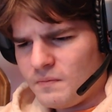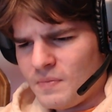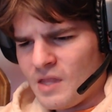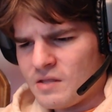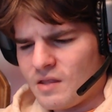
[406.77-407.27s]

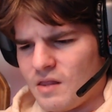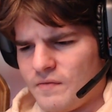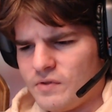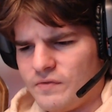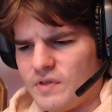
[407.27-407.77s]
the level
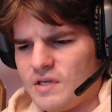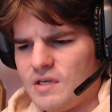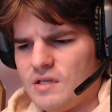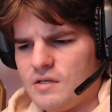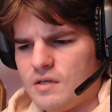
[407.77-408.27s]
of
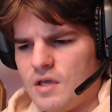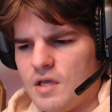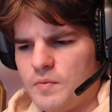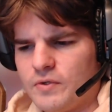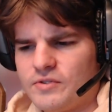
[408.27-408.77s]
thinking at
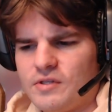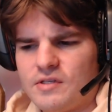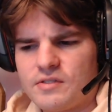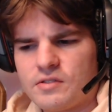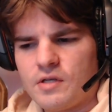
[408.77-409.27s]
most of
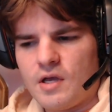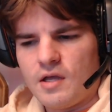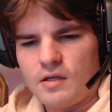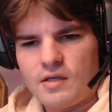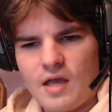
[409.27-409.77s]
these
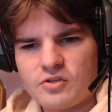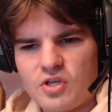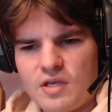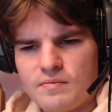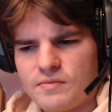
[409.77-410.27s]
cash
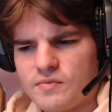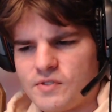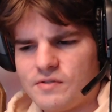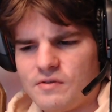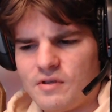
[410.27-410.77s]
games,
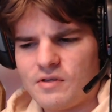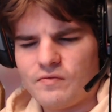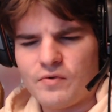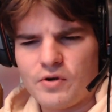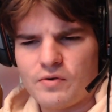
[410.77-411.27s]
like
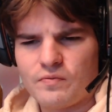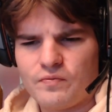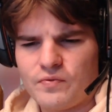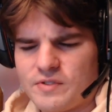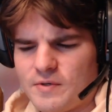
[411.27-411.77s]

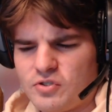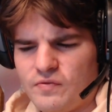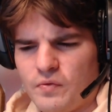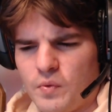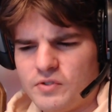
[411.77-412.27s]
especially for
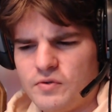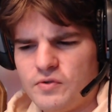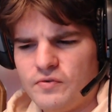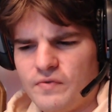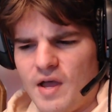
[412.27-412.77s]
1, 2, 2,
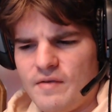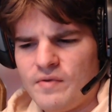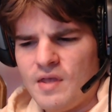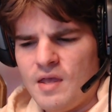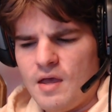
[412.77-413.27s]
5,
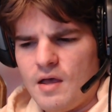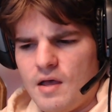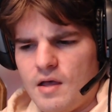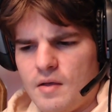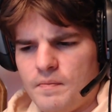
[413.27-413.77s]

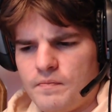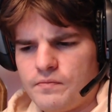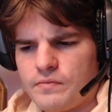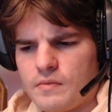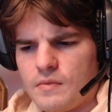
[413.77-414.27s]
um,
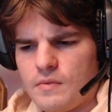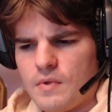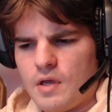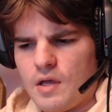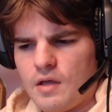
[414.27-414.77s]

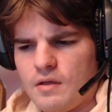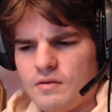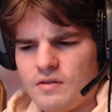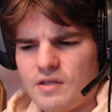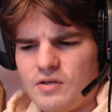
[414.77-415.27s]

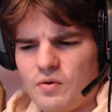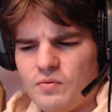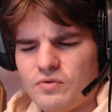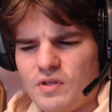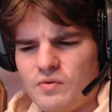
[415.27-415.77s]
they don't
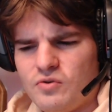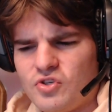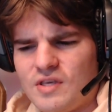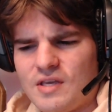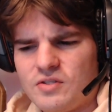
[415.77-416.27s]
usually
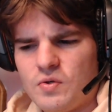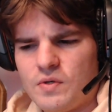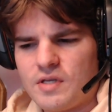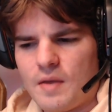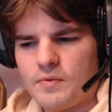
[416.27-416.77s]
get too in
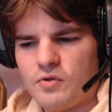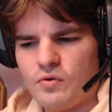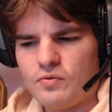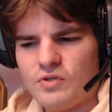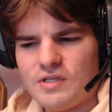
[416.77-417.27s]
depth. You don't
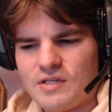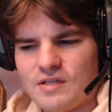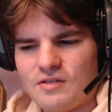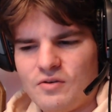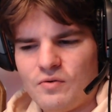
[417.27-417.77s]
need
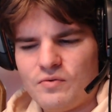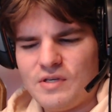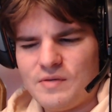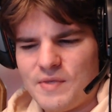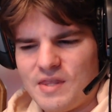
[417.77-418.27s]
to
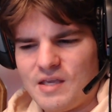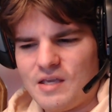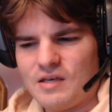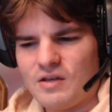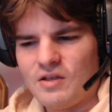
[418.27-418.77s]
be thinking
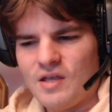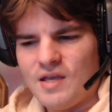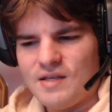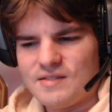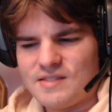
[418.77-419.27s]

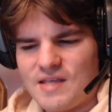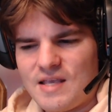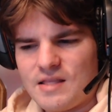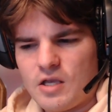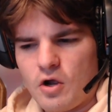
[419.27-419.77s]

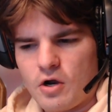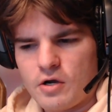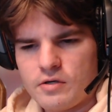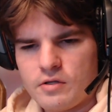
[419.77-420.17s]
insanely hard